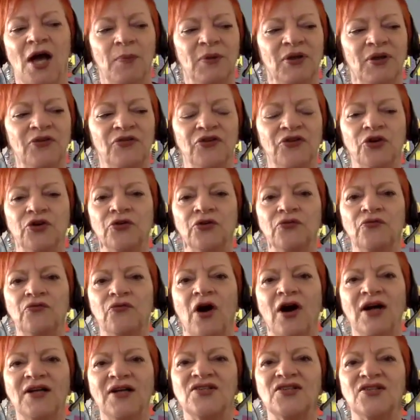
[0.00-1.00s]
But if you can
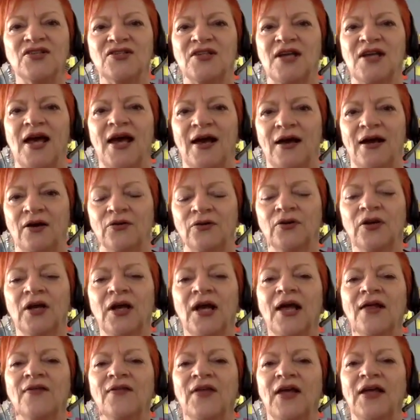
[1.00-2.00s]
write it down,
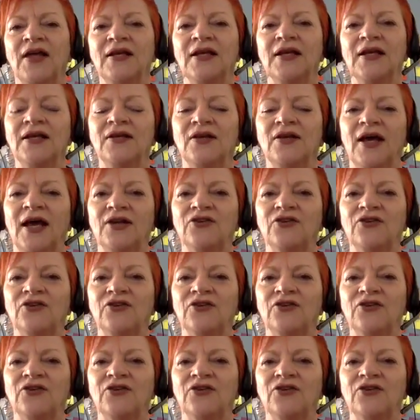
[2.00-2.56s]
then it